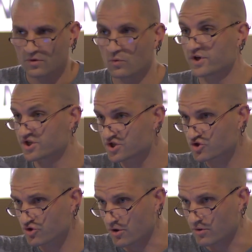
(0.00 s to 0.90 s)
which is
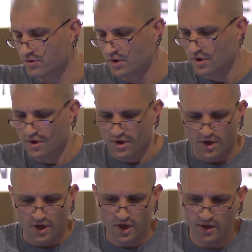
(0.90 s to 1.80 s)
true.
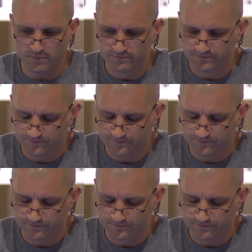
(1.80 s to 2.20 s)
And